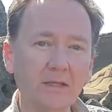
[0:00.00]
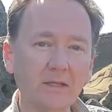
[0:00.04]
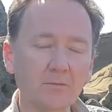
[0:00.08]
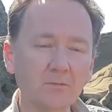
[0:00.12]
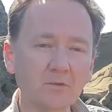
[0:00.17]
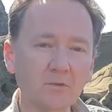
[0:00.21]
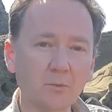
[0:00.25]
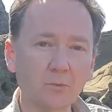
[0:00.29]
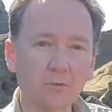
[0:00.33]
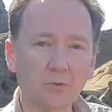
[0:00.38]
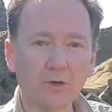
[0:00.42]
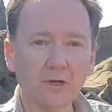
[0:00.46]
them
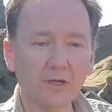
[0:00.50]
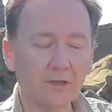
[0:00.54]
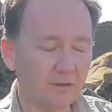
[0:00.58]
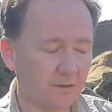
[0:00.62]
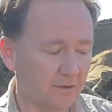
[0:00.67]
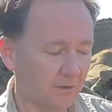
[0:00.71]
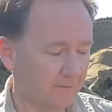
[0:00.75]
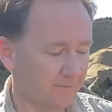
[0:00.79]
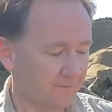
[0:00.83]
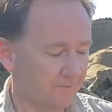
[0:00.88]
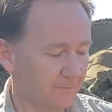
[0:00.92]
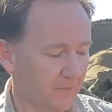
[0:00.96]
to breathe.
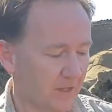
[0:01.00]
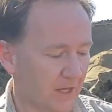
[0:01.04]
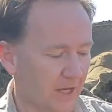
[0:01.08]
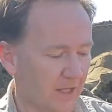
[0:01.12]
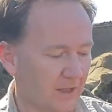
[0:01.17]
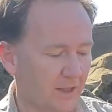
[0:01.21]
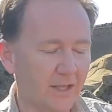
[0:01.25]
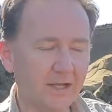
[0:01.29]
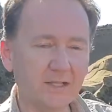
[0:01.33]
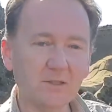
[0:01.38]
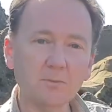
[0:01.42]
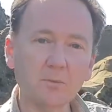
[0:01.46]

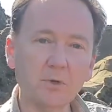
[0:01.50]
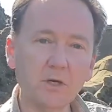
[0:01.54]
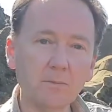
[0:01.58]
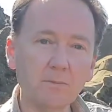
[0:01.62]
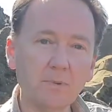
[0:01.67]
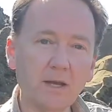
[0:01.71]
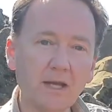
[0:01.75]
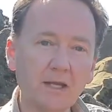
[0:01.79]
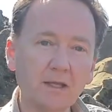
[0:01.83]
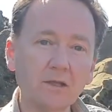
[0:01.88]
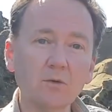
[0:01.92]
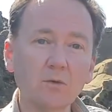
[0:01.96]
Let's put him
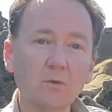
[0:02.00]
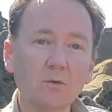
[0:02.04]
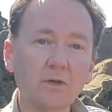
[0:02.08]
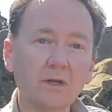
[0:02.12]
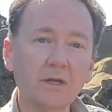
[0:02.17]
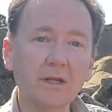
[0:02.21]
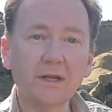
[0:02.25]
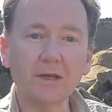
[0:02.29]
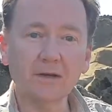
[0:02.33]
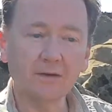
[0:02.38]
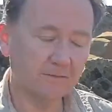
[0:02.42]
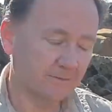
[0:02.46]
back in the water
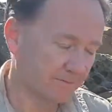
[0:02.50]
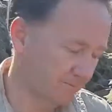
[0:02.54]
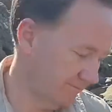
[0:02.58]
now.